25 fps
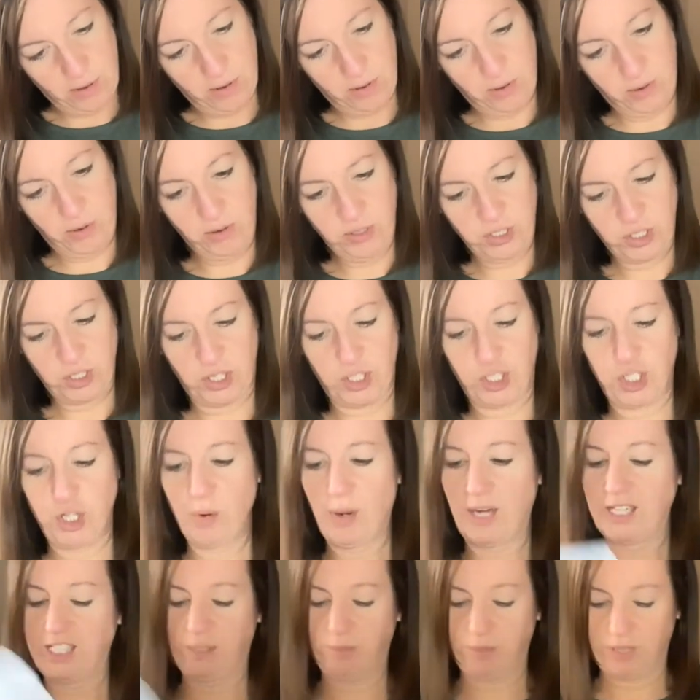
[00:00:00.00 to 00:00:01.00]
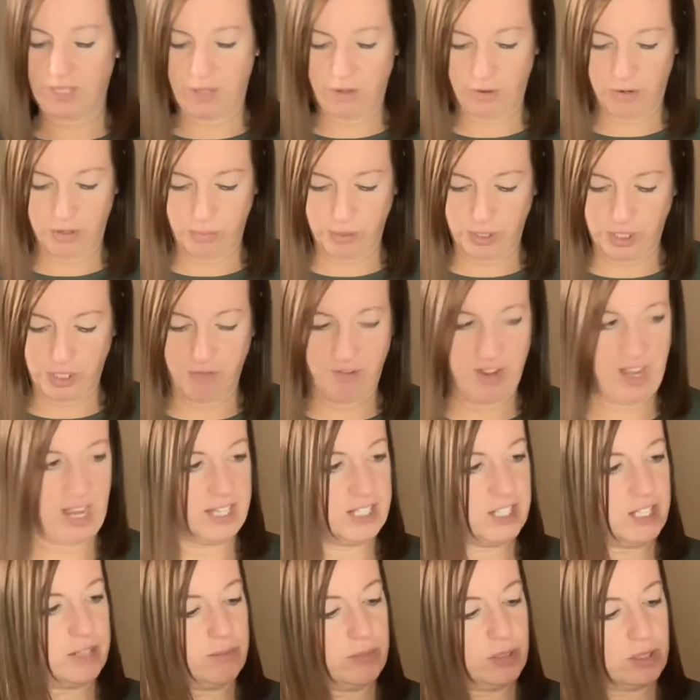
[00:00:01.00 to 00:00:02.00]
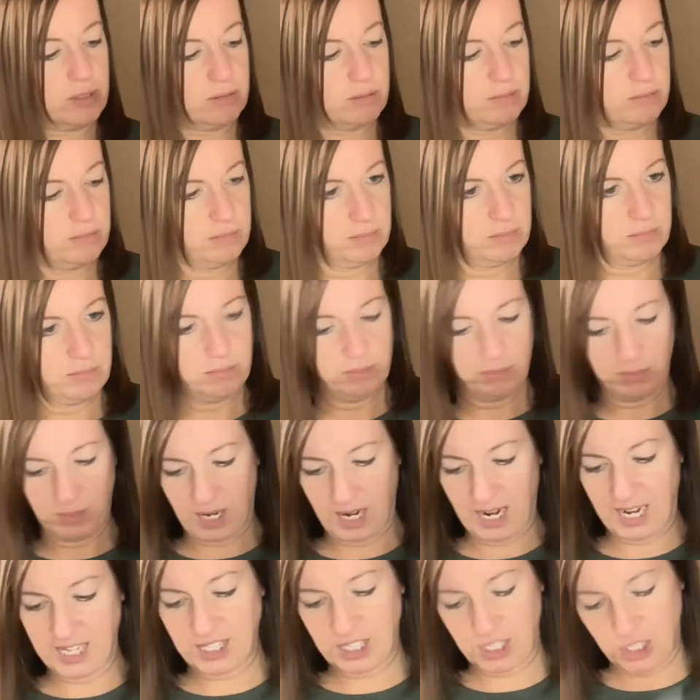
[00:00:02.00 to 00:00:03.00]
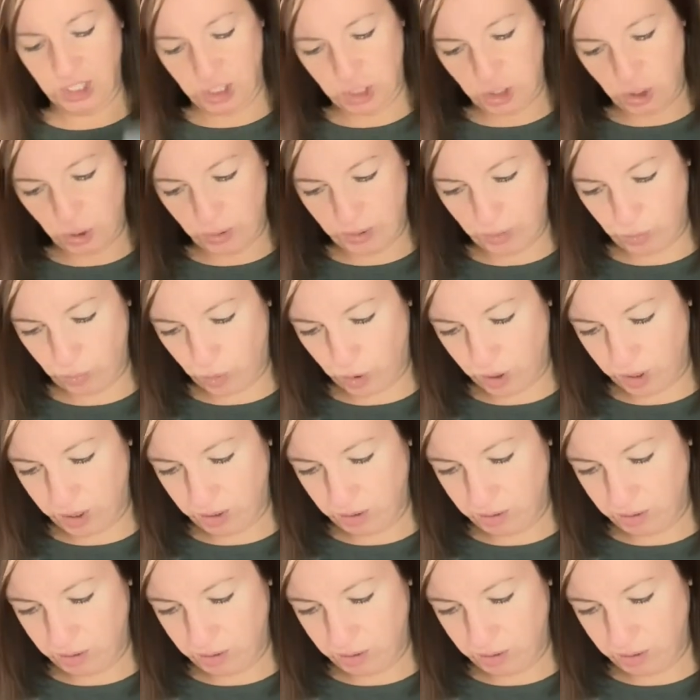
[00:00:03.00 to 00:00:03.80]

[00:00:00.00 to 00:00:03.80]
Oh, it's only 2 items. I thought it was 3 items. Unless there's 2 in 1.